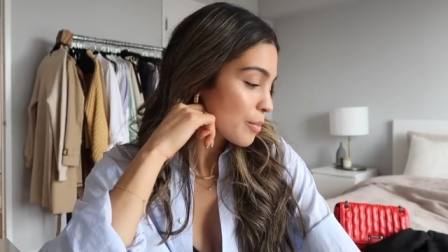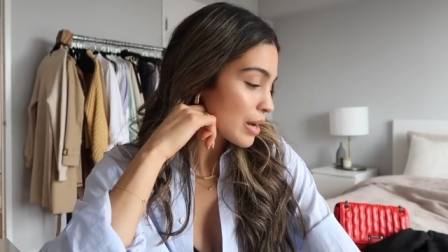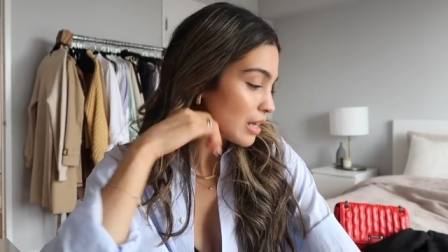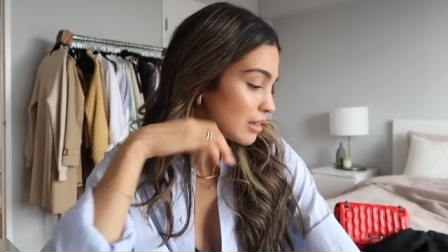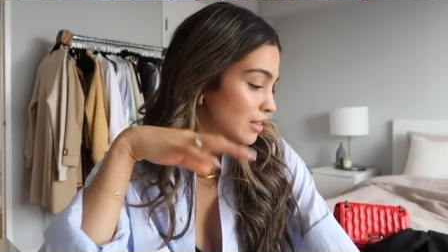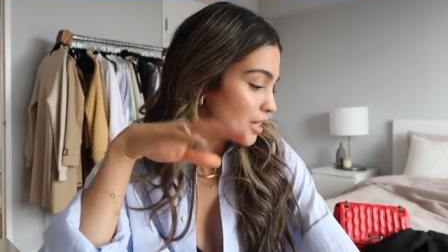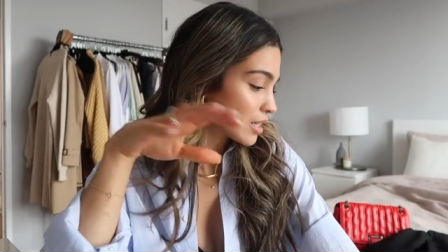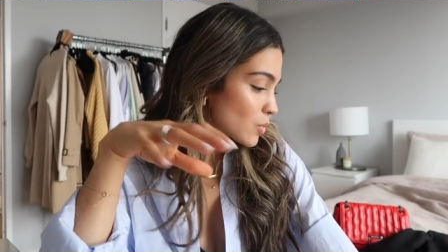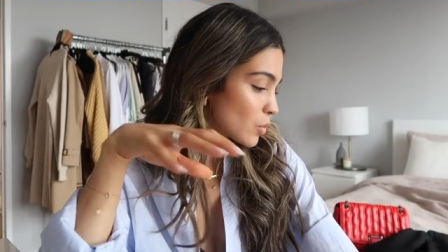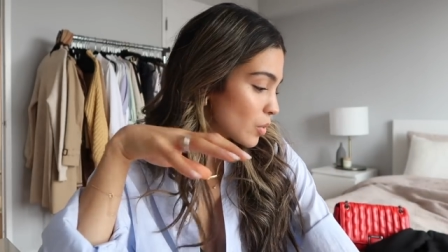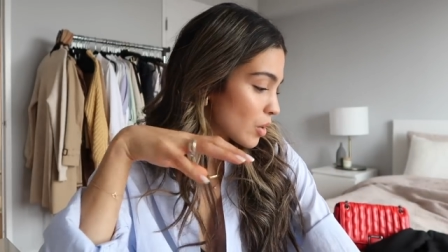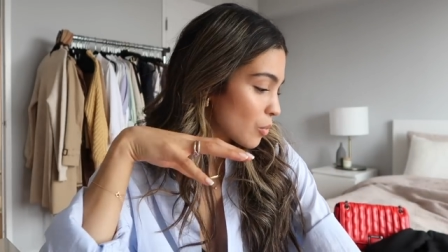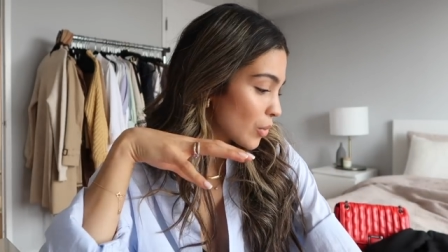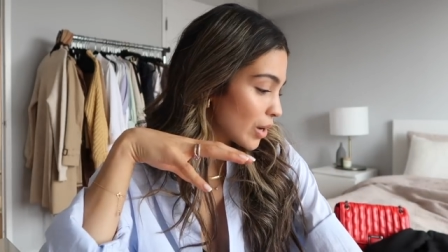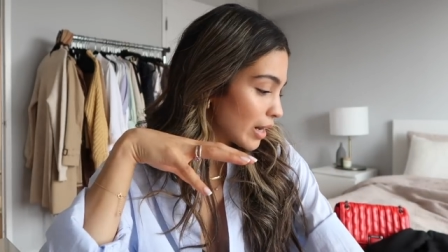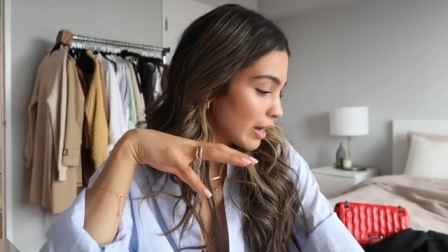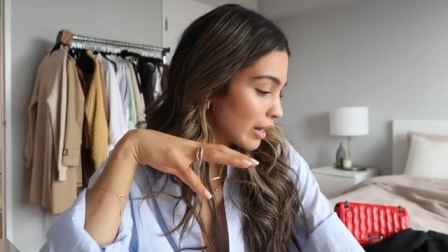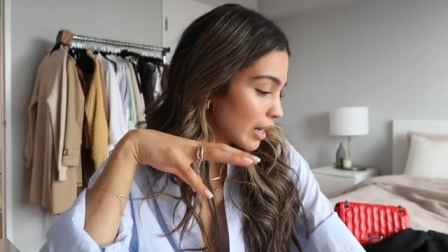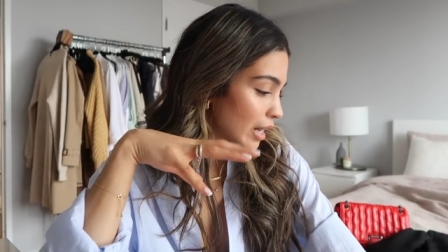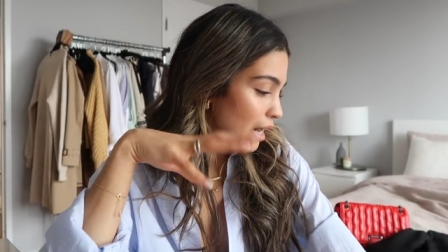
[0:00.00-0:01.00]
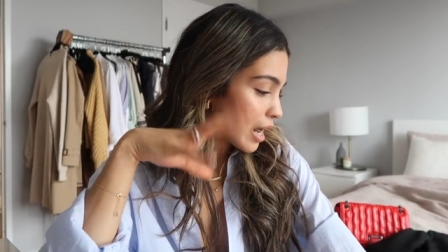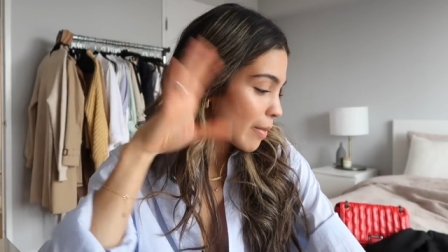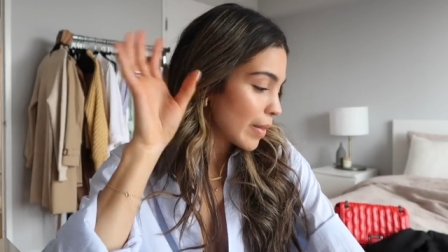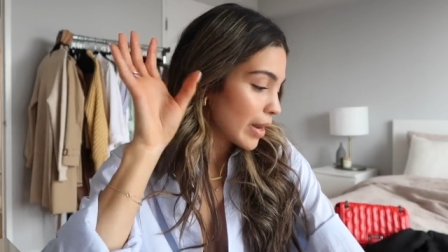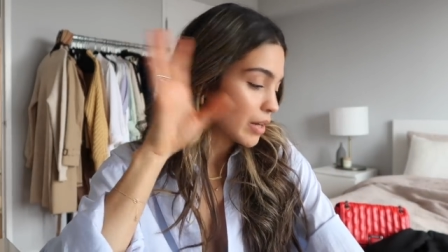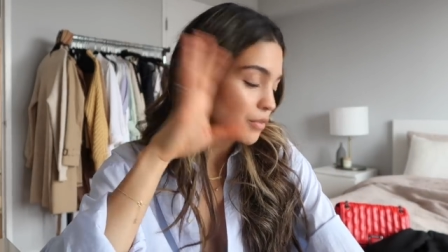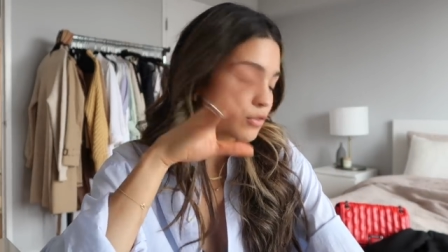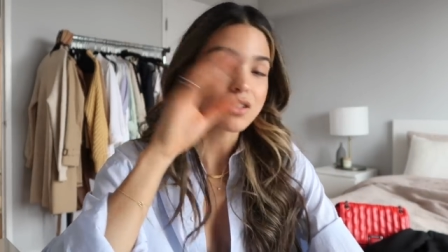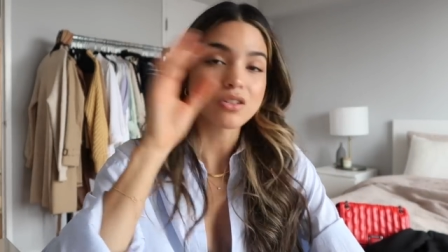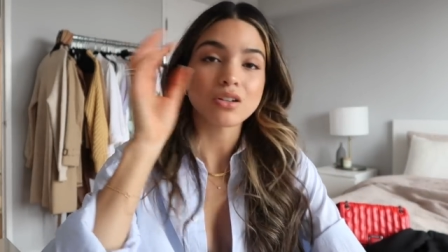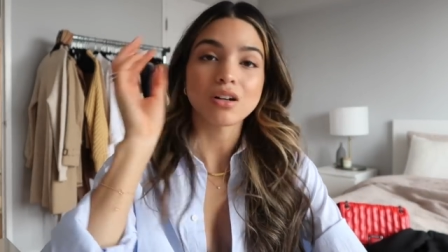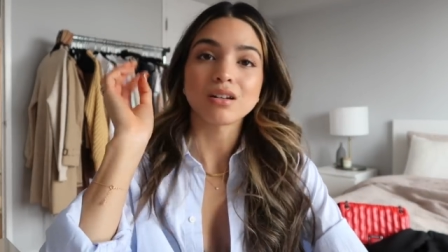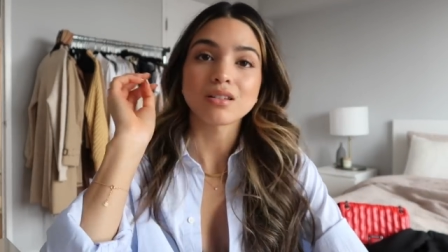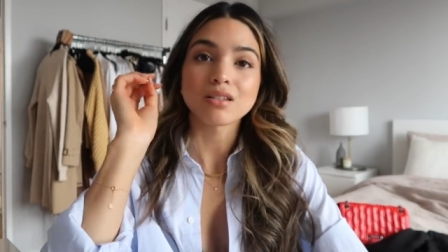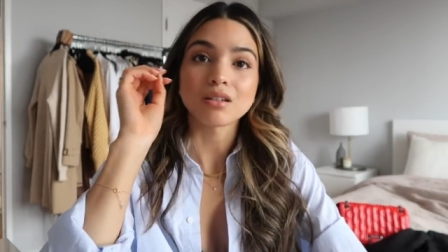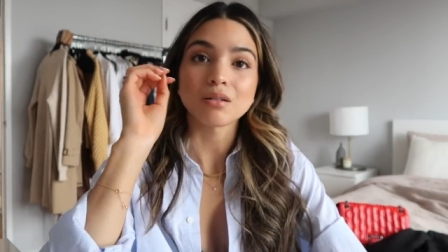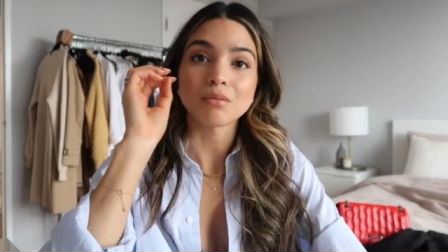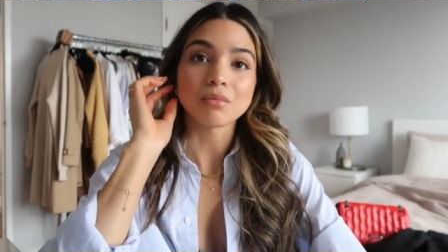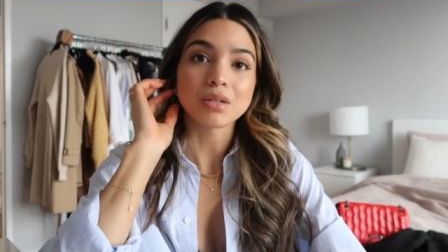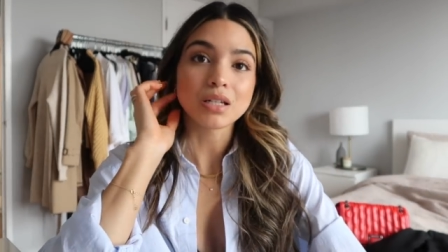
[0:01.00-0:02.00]
But that's what I'm wearing and then I've just got
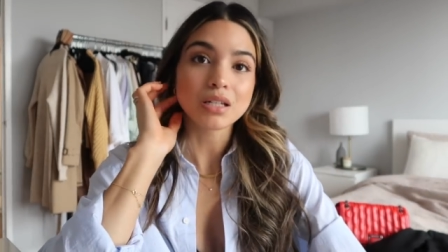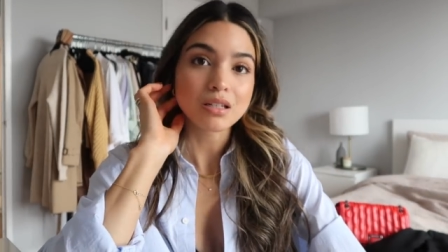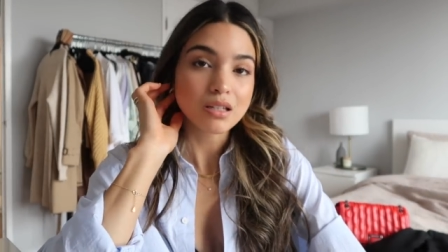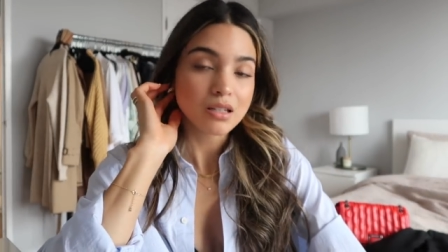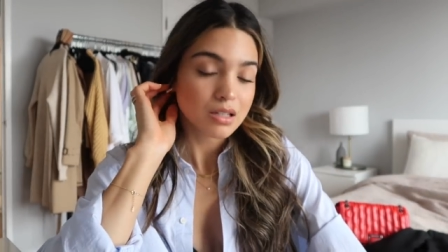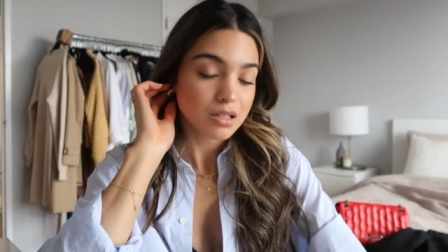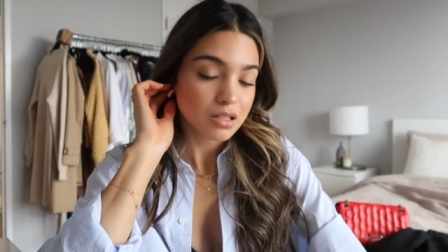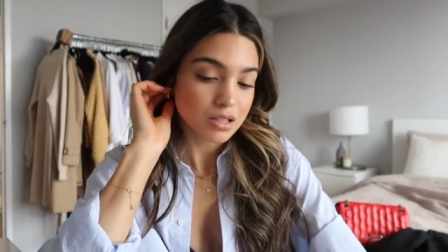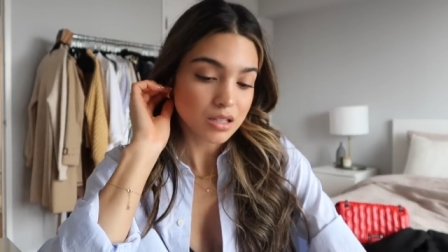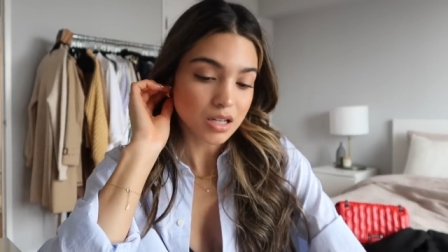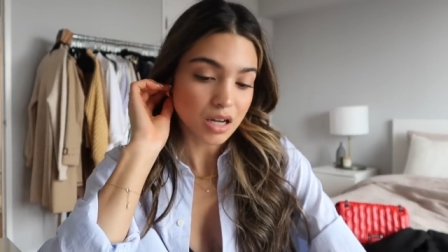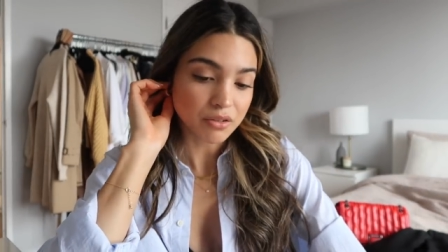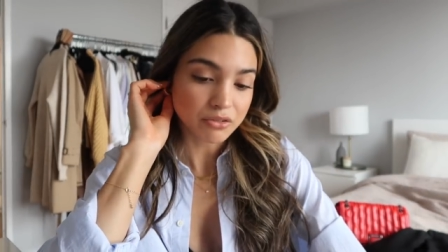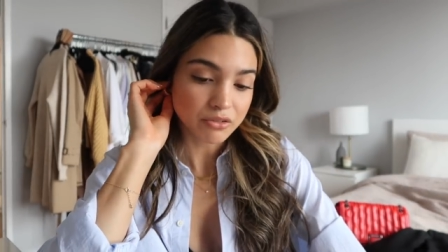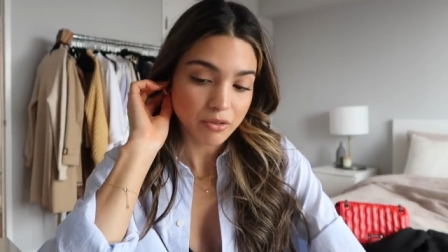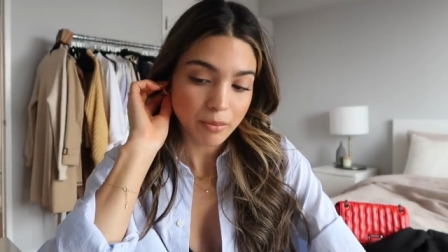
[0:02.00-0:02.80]
some stuff